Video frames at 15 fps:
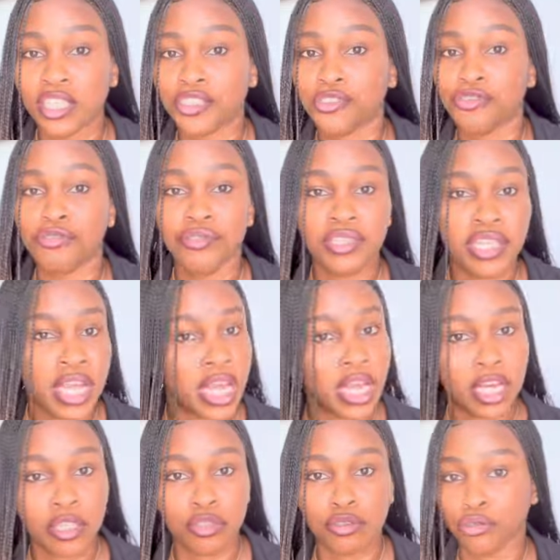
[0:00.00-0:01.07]
is
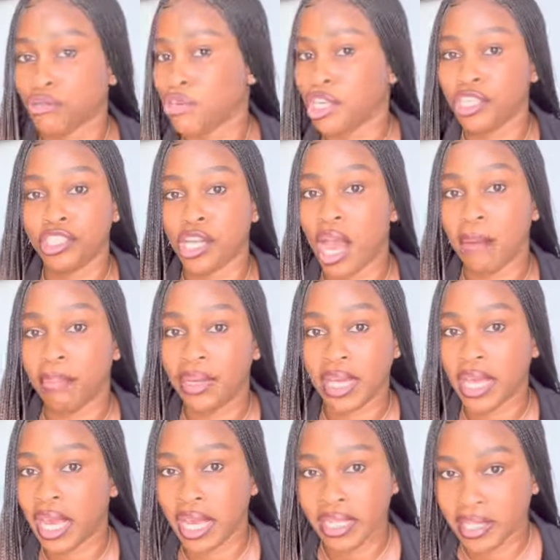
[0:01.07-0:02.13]
unique to each
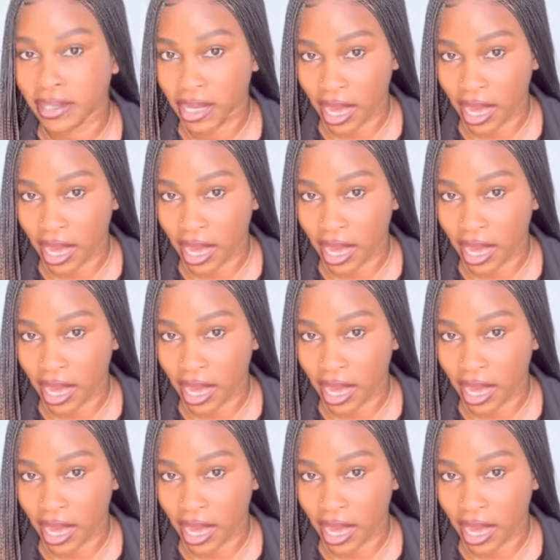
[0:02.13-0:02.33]
applicant.